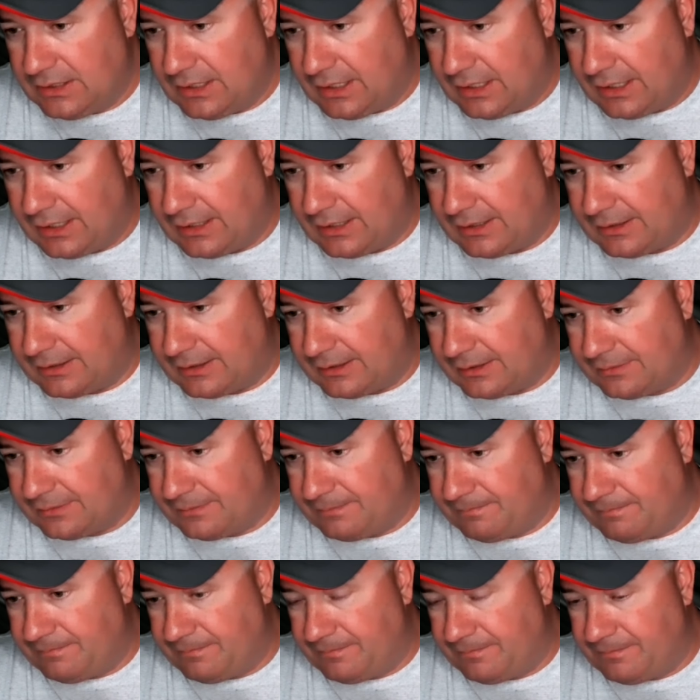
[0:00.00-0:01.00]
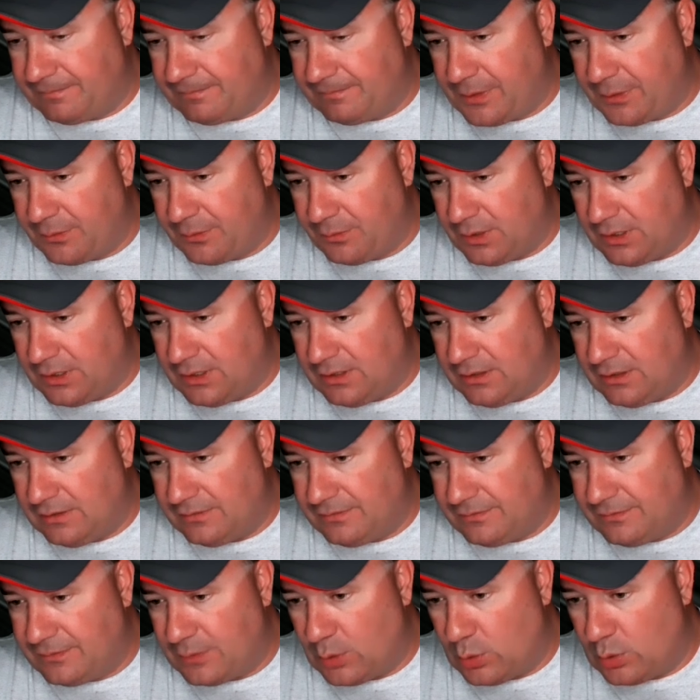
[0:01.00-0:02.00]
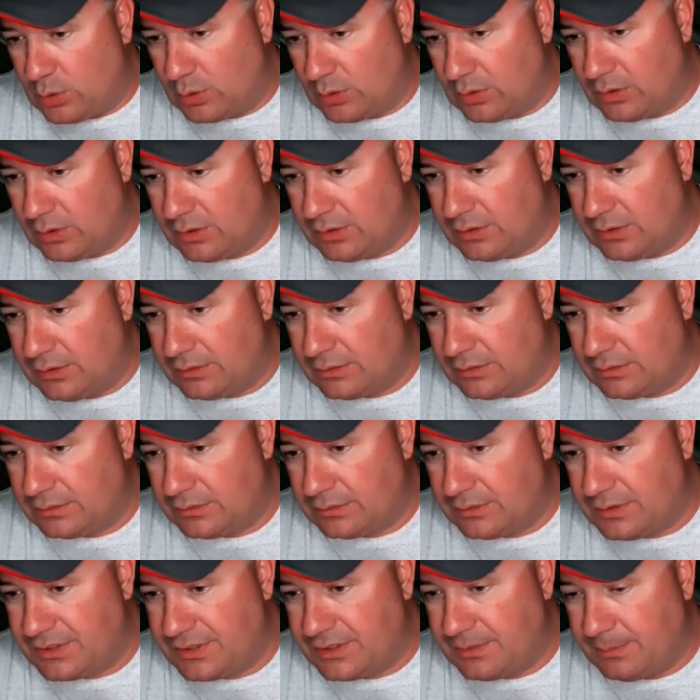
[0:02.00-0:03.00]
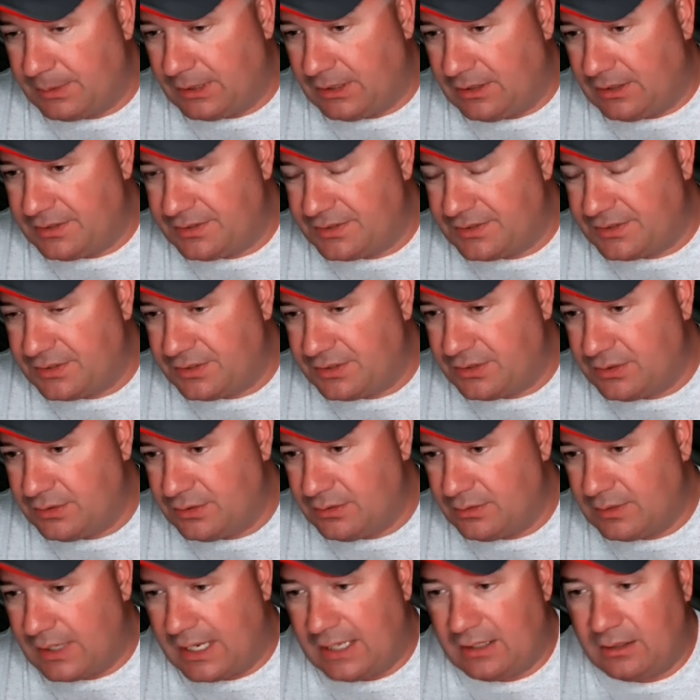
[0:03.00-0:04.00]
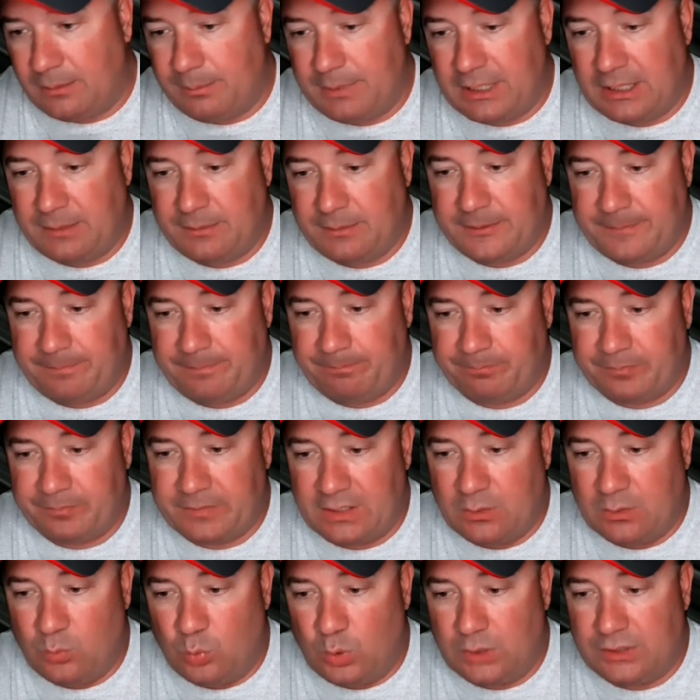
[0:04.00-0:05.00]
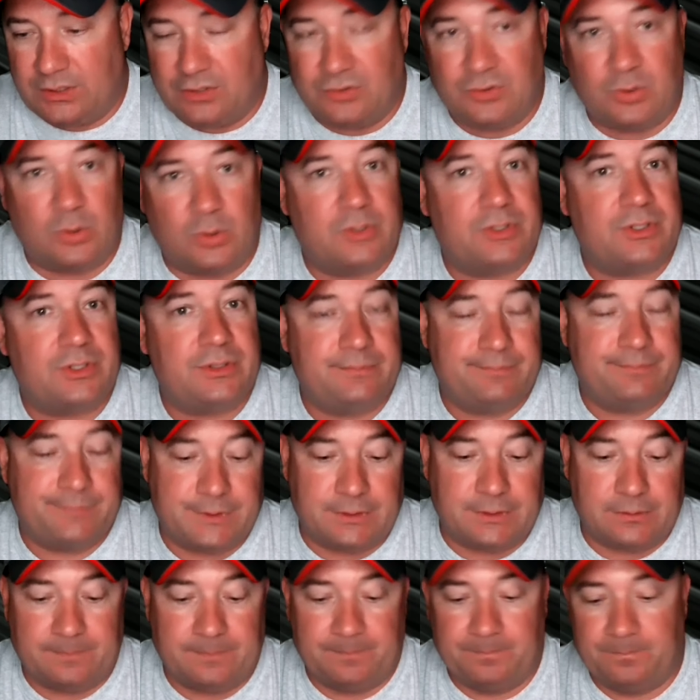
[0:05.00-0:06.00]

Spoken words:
3-4 crystal balls to Alabama, 1 to Georgia. So